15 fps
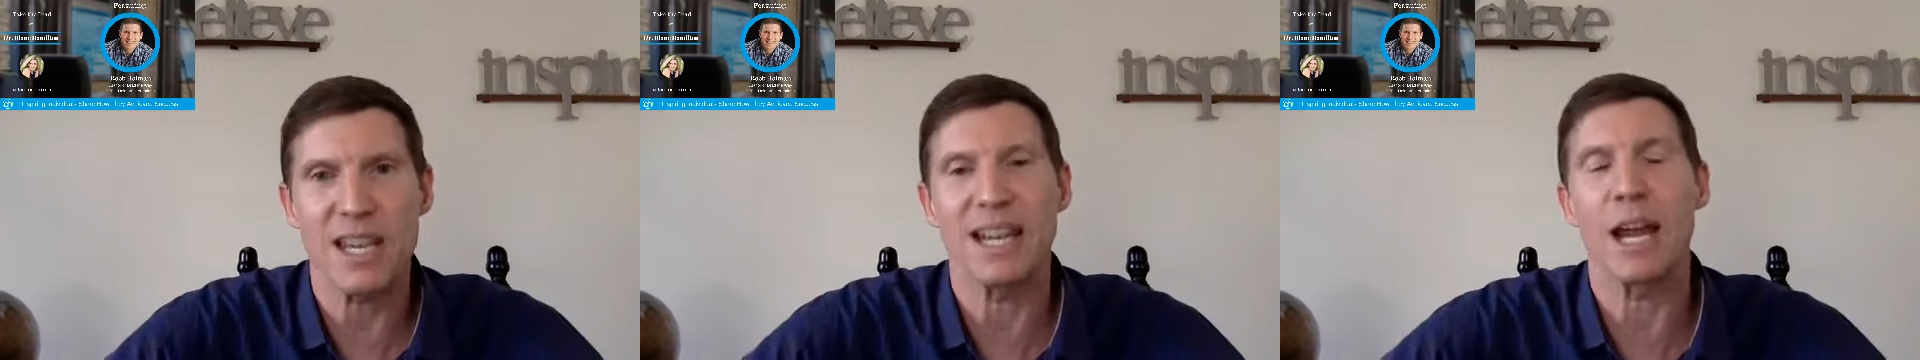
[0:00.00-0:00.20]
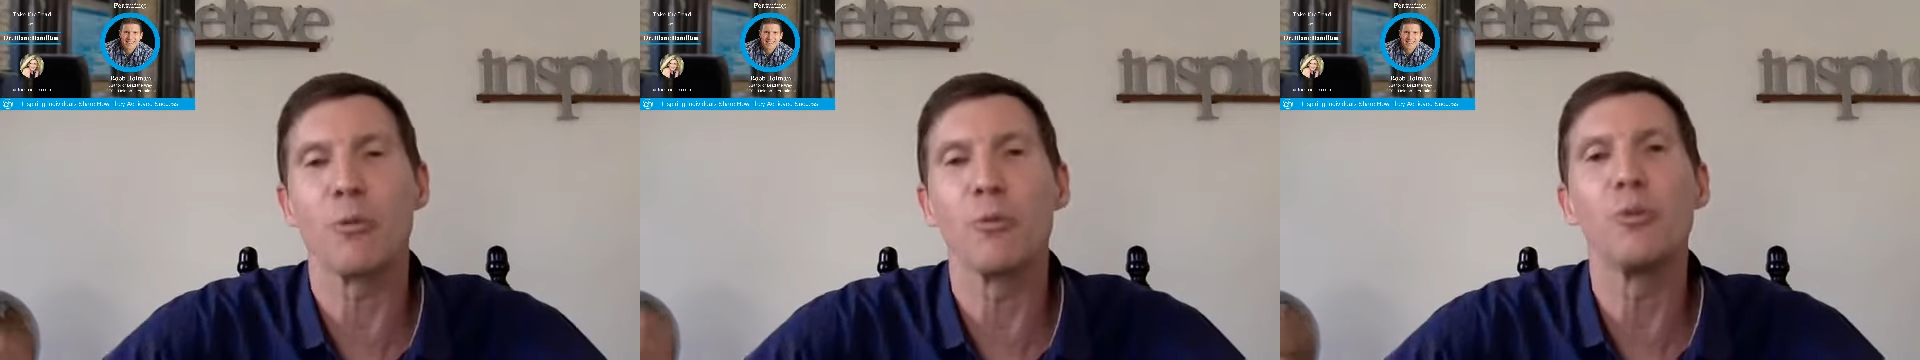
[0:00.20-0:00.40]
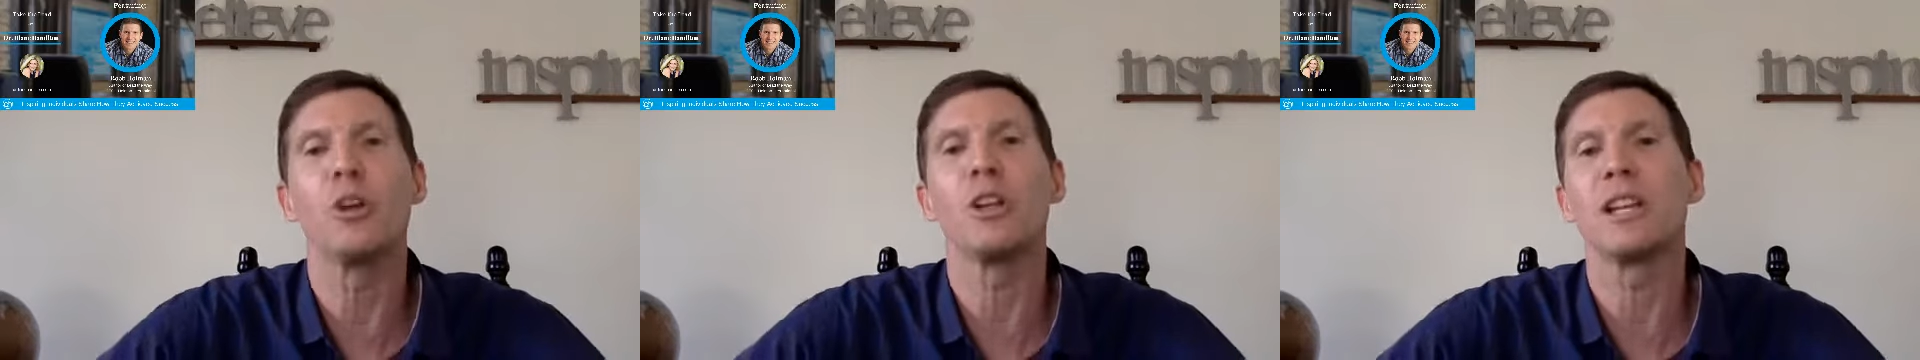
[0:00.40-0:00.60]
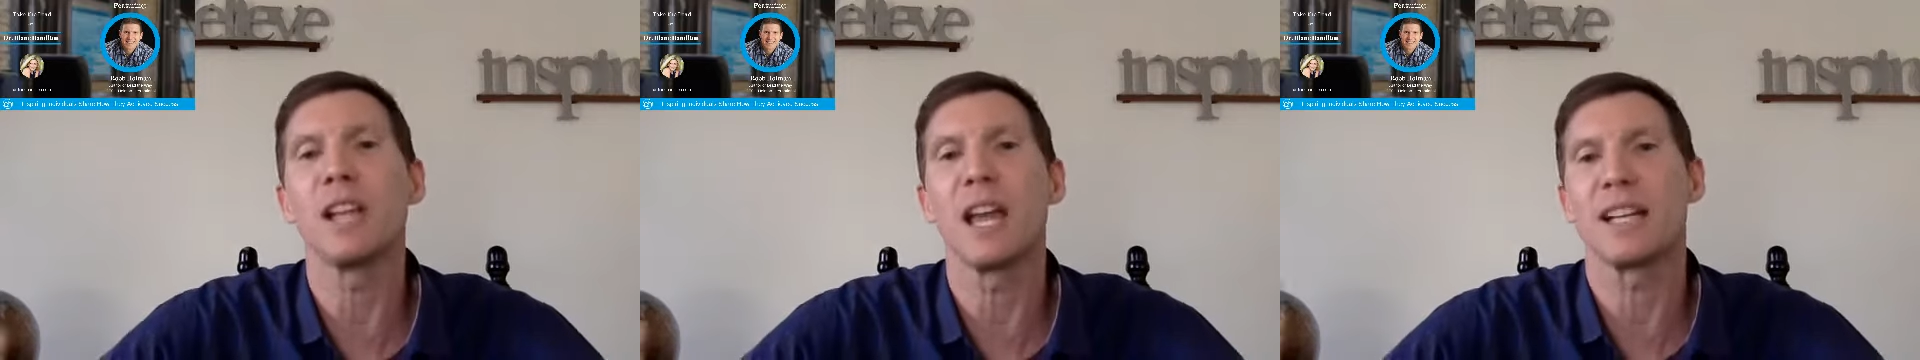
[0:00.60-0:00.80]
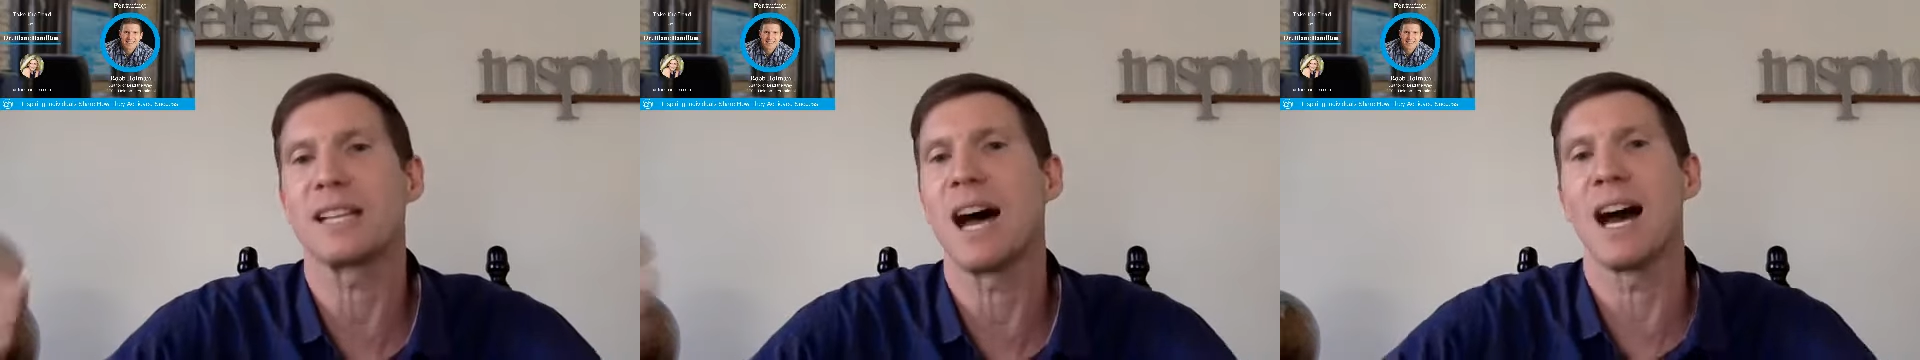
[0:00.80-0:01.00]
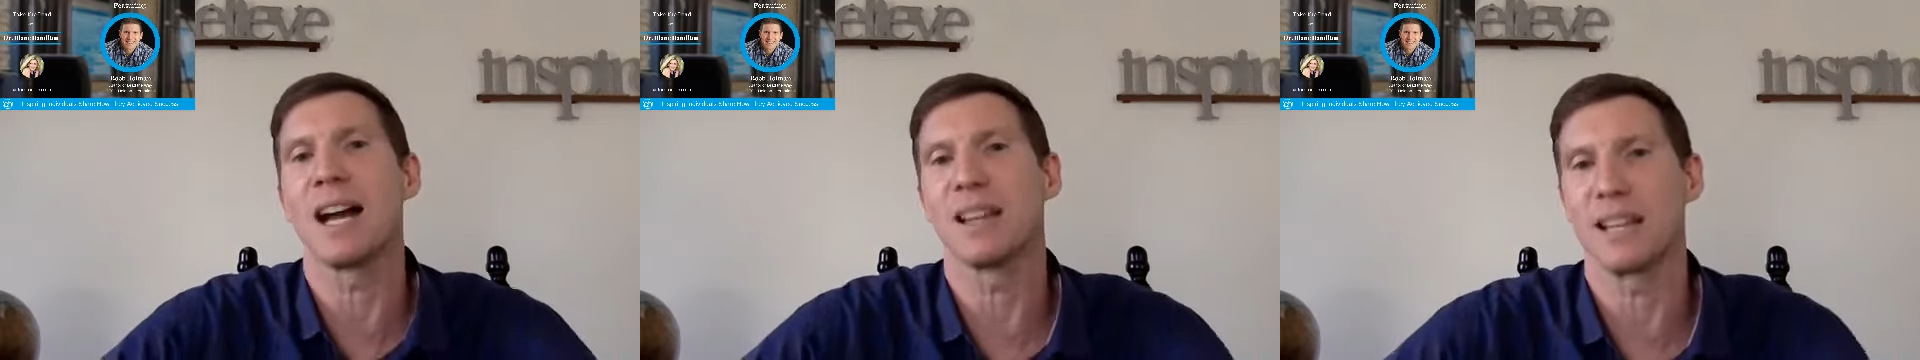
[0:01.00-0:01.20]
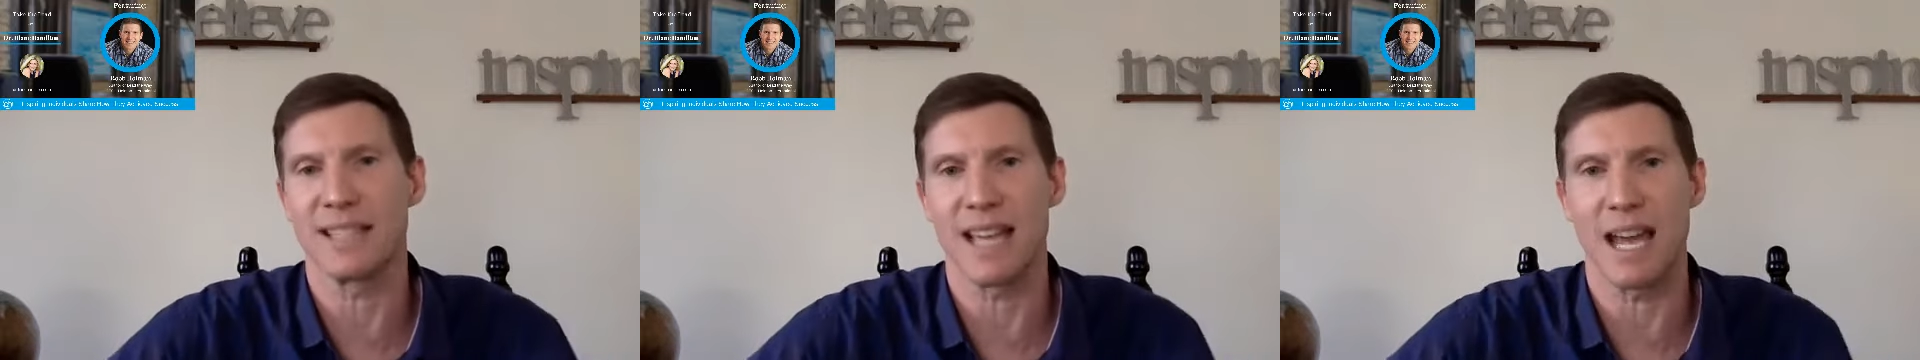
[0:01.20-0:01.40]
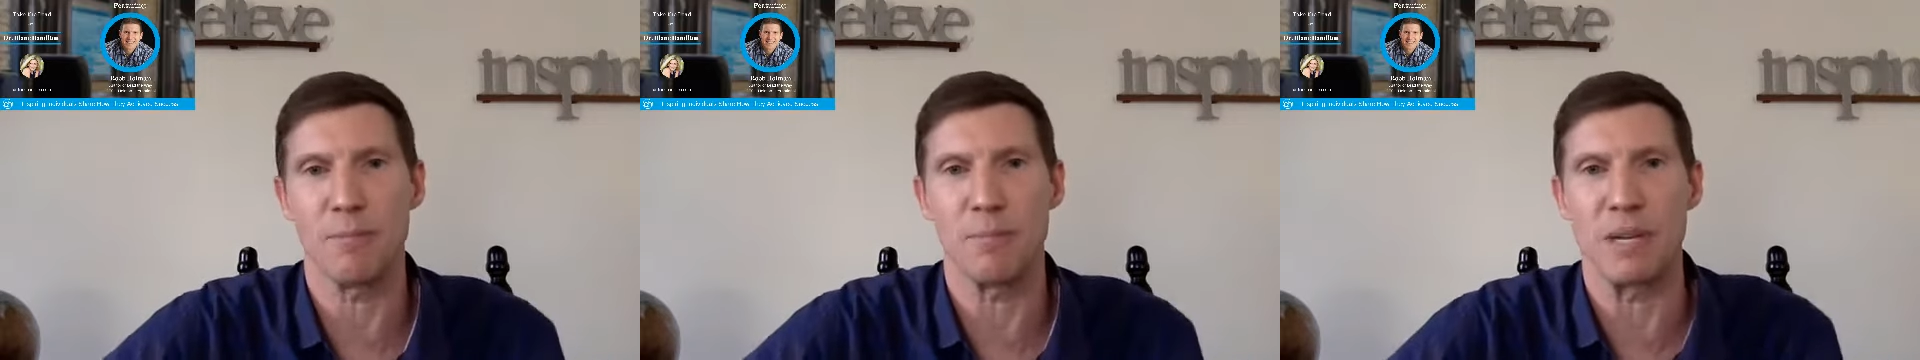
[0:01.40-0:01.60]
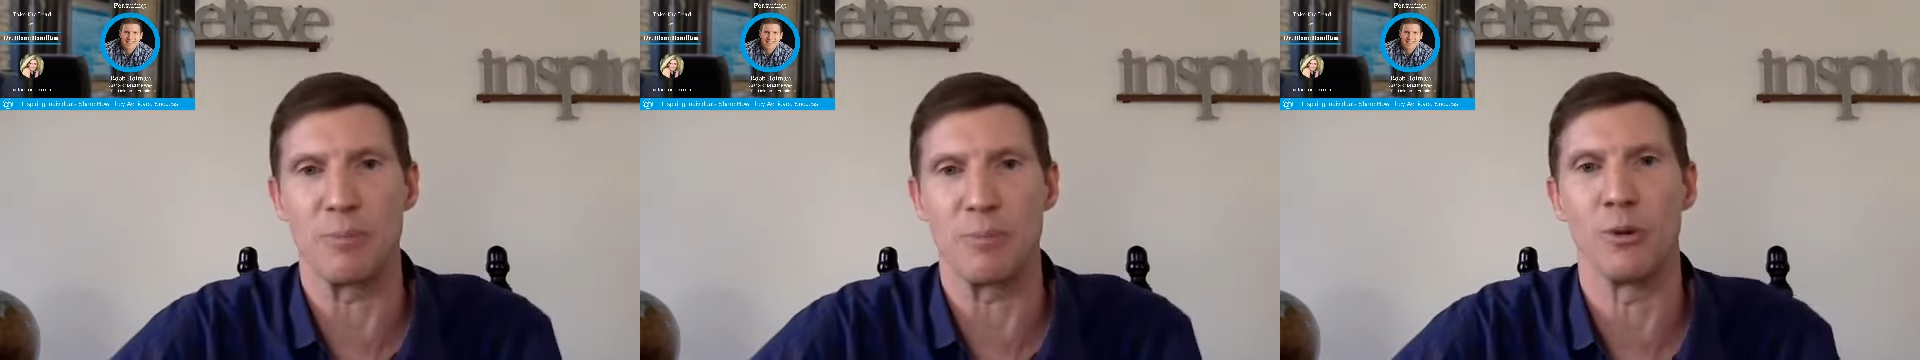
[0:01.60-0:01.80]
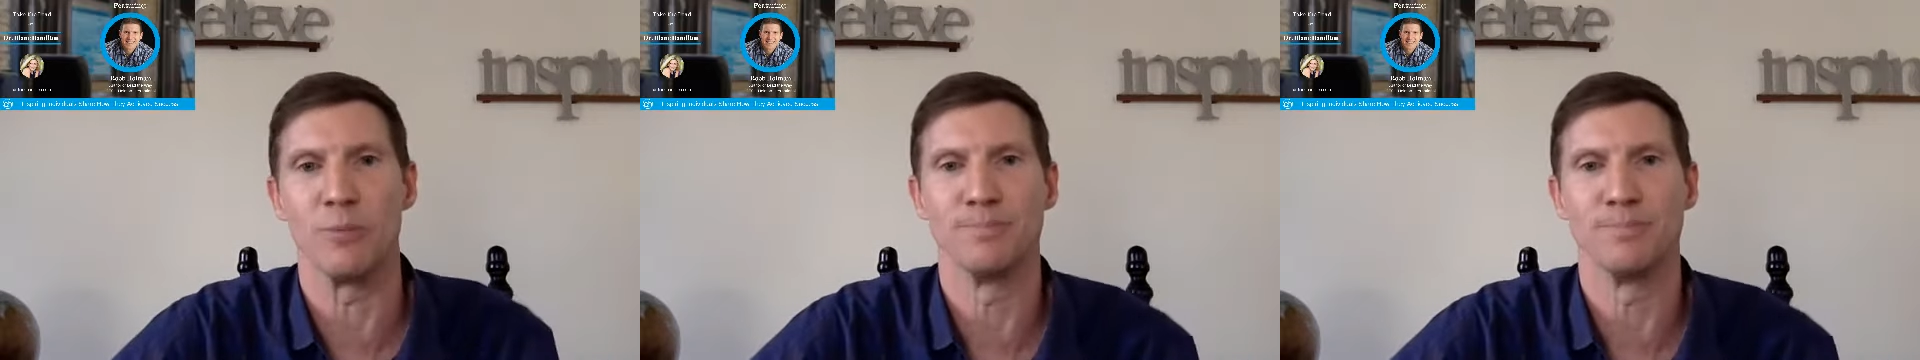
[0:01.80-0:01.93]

And I really like to highlight that in people.